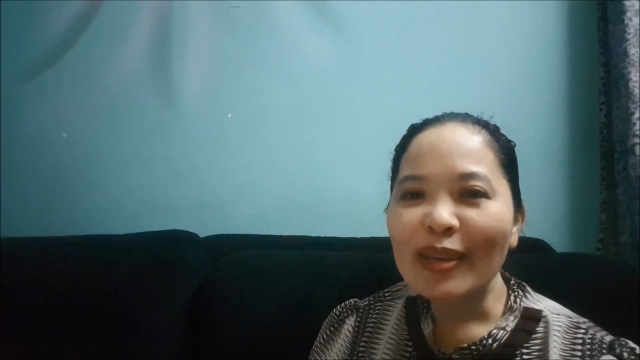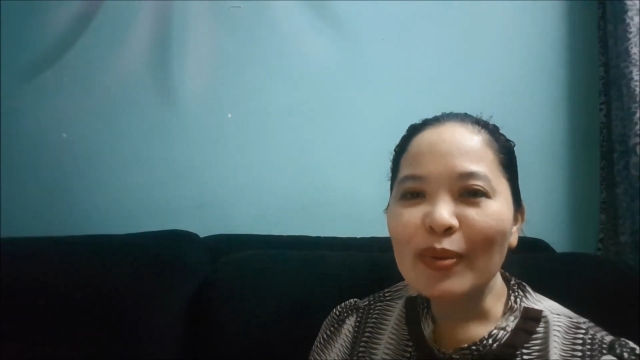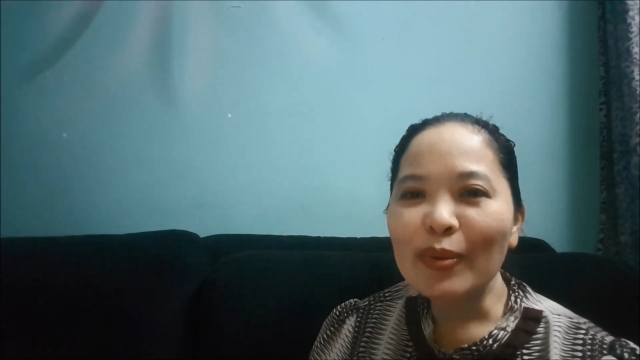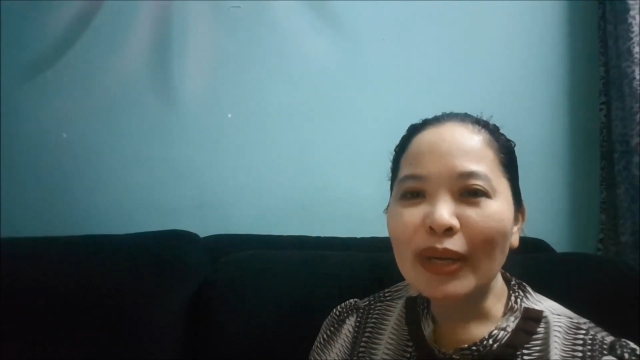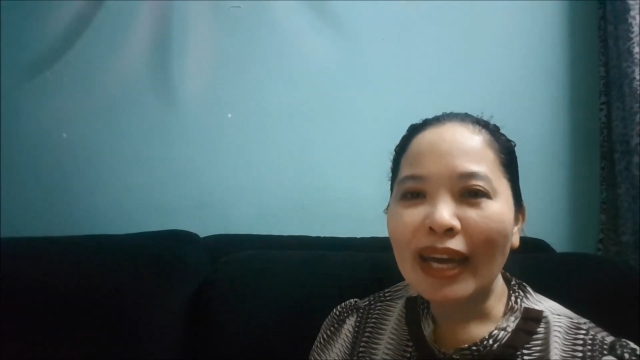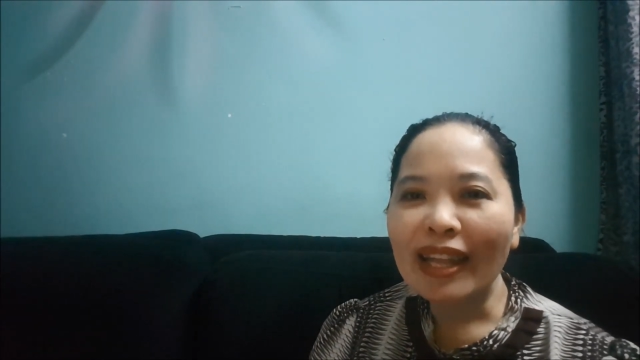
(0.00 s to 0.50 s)

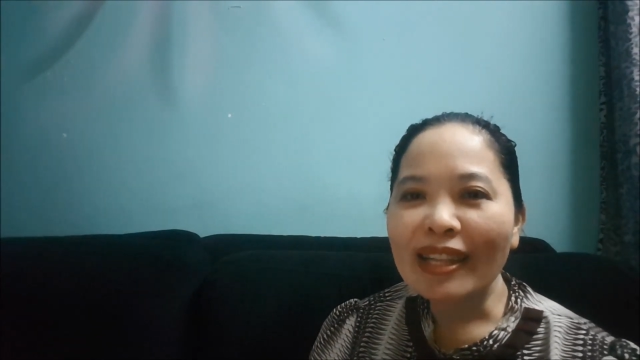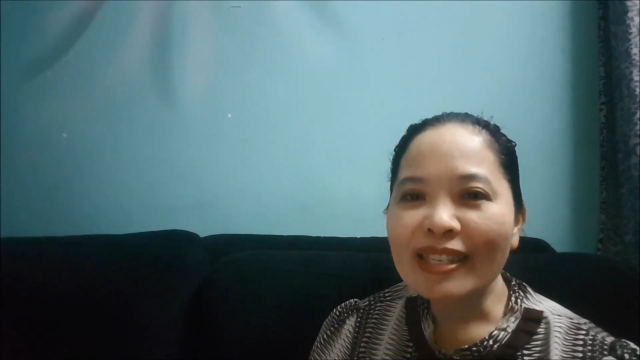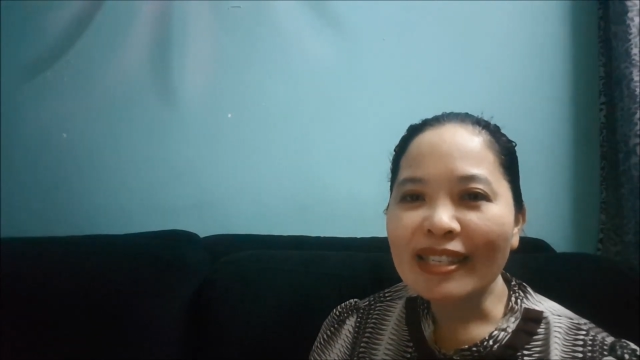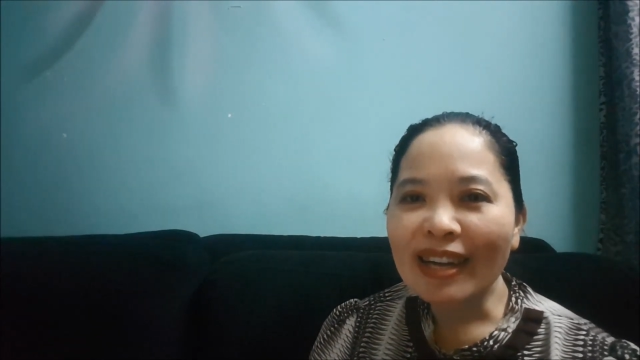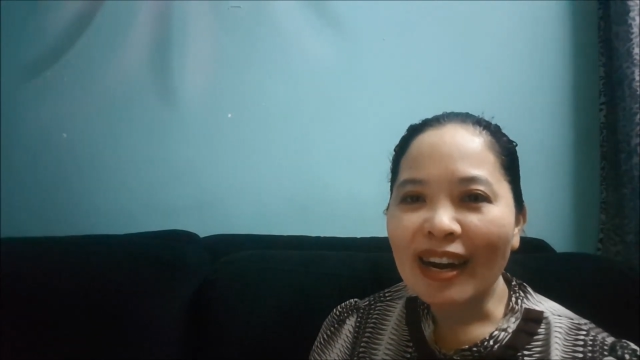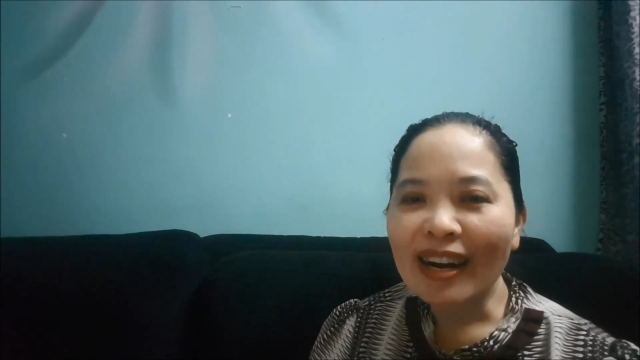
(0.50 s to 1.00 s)
you can
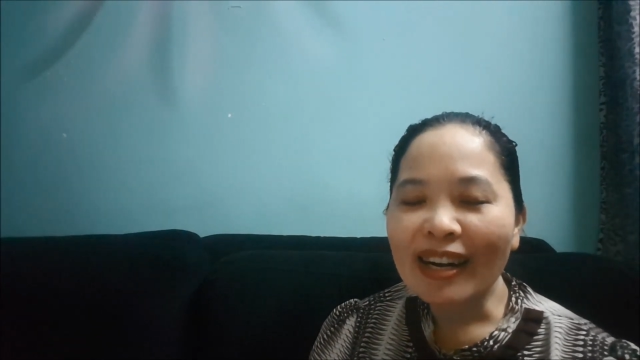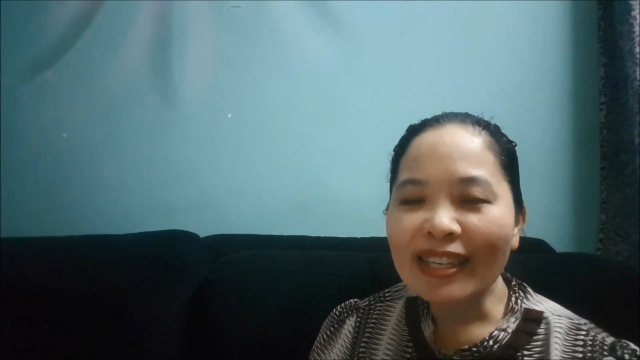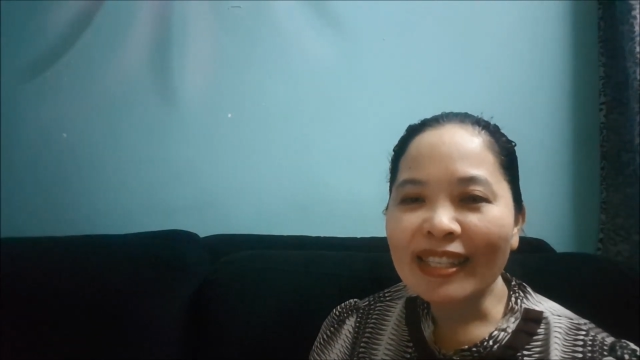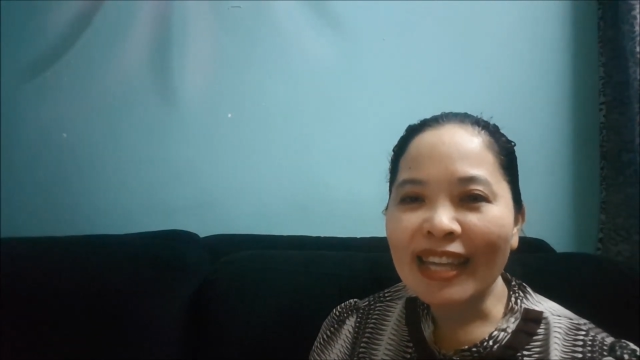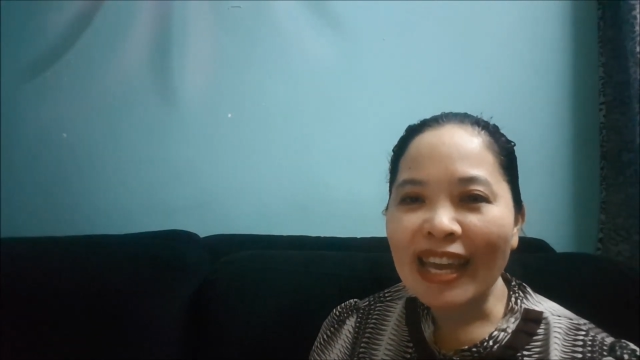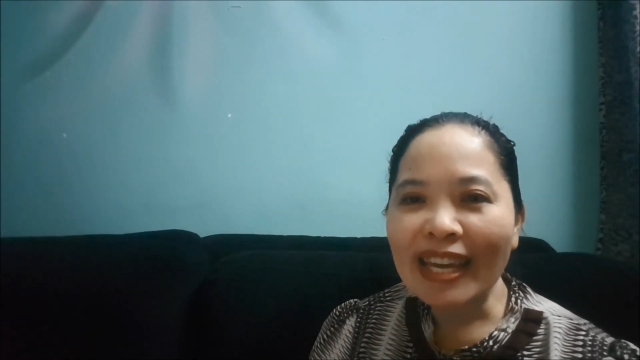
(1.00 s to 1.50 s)
start
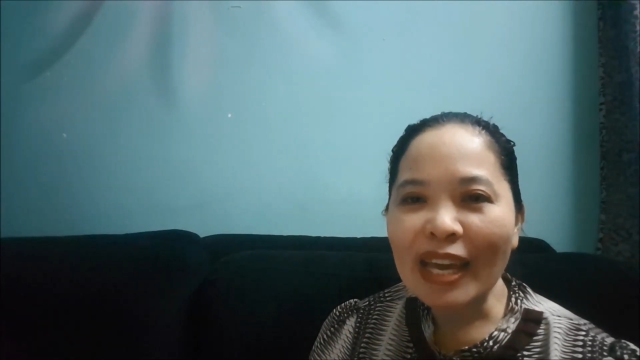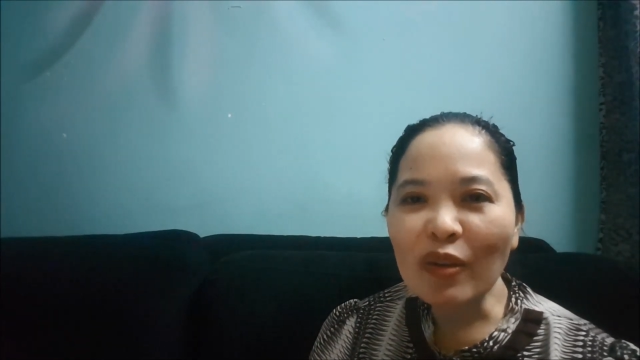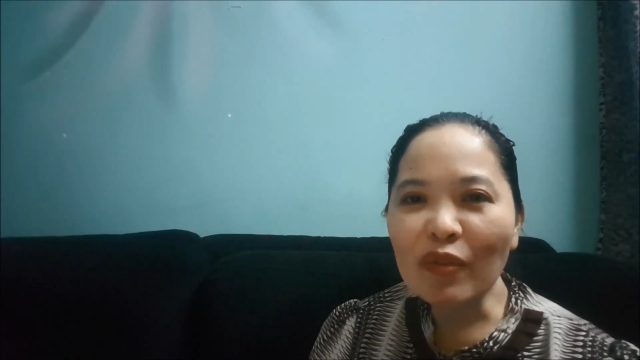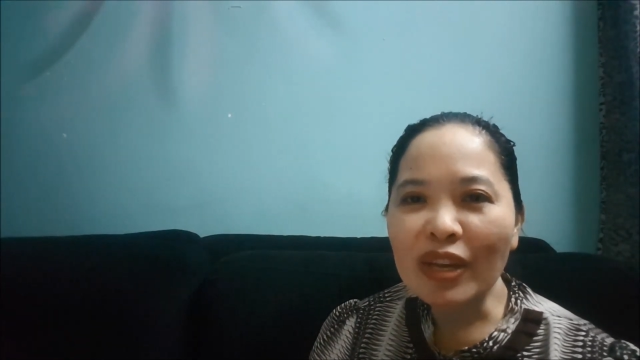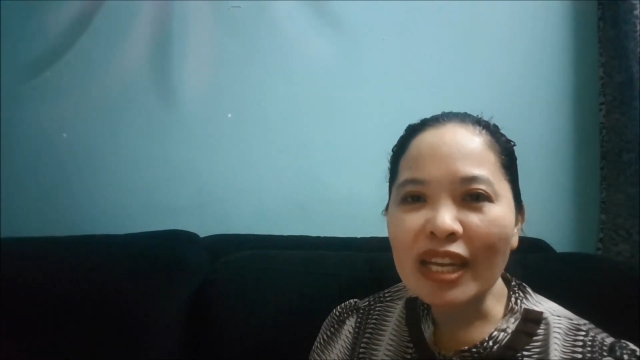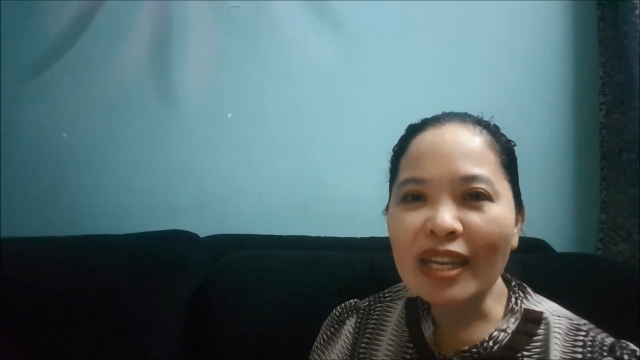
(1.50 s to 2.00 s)
taking
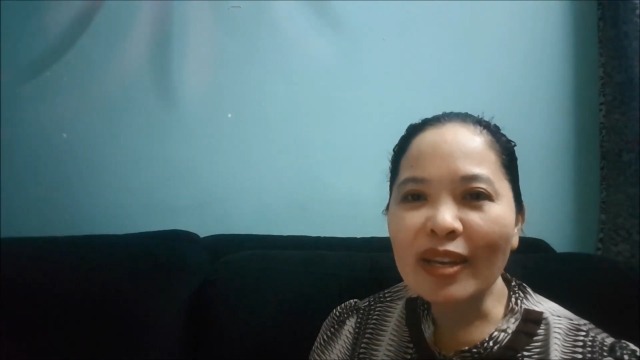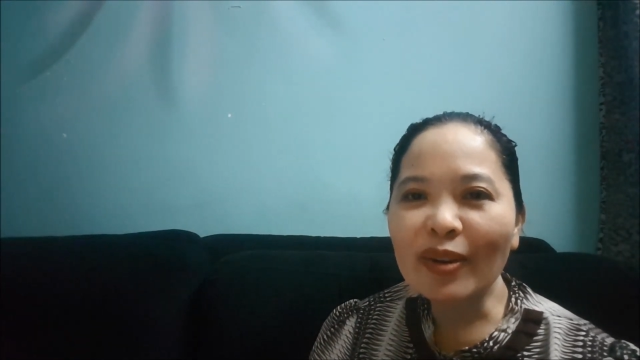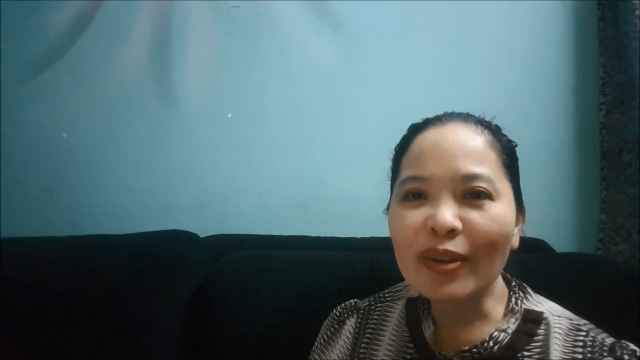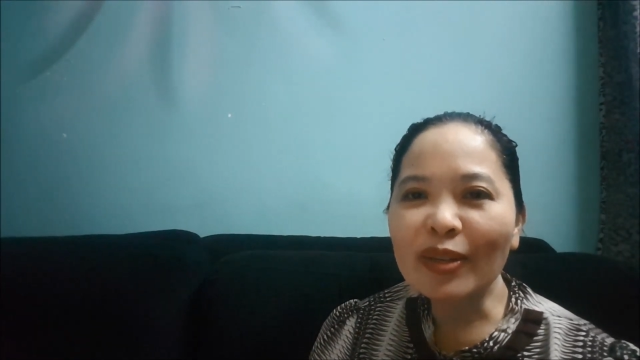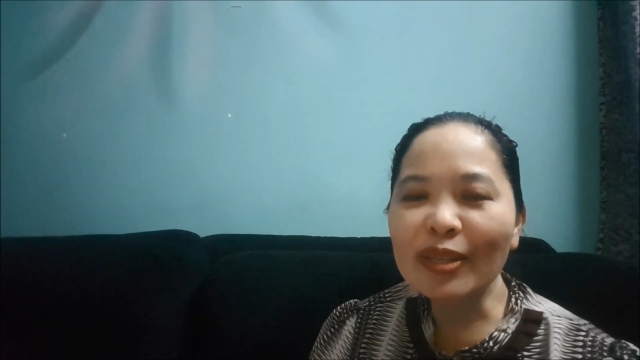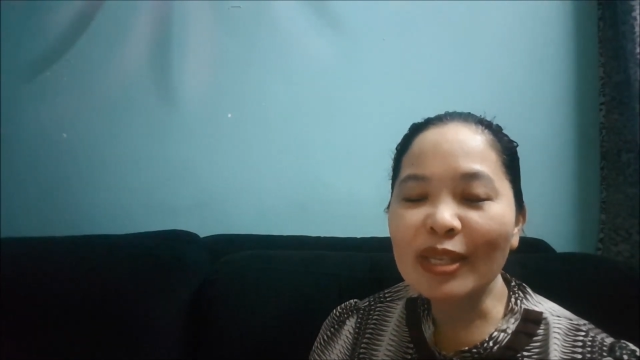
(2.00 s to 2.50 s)

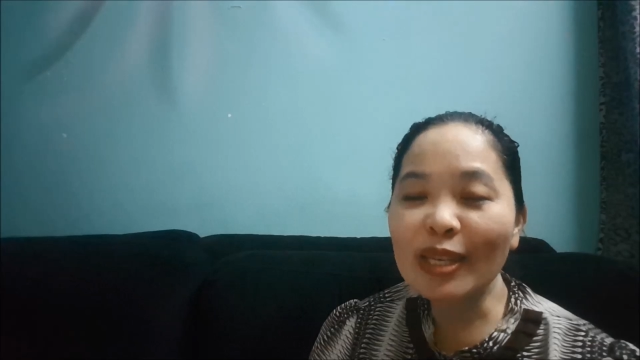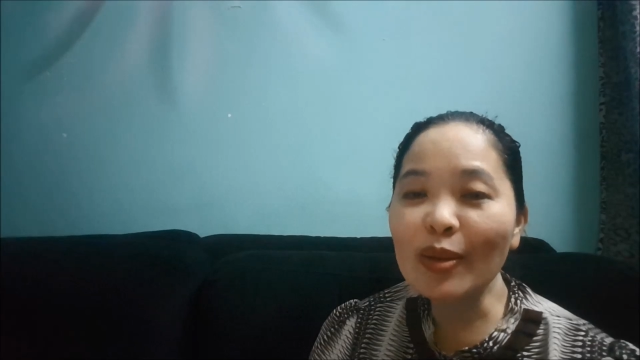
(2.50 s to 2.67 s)
videos,